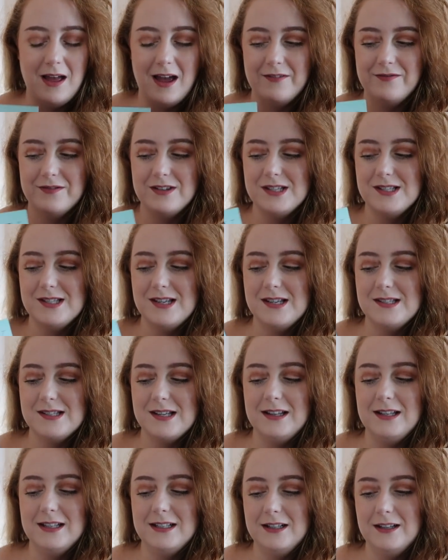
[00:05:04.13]
and this is
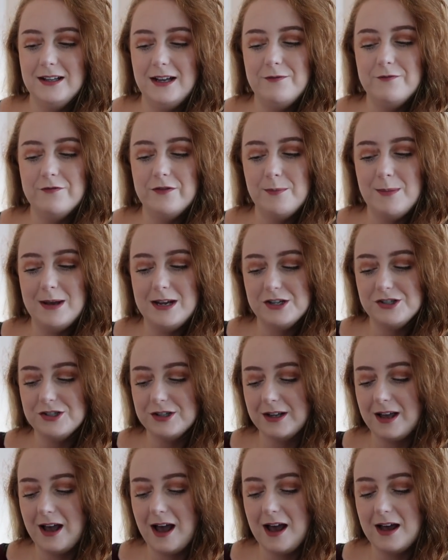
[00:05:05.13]
a little
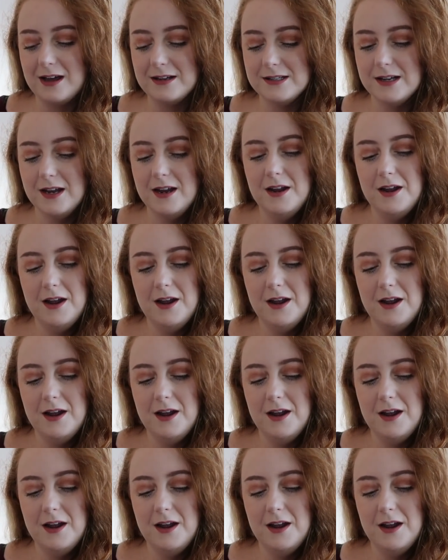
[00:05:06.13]
information card.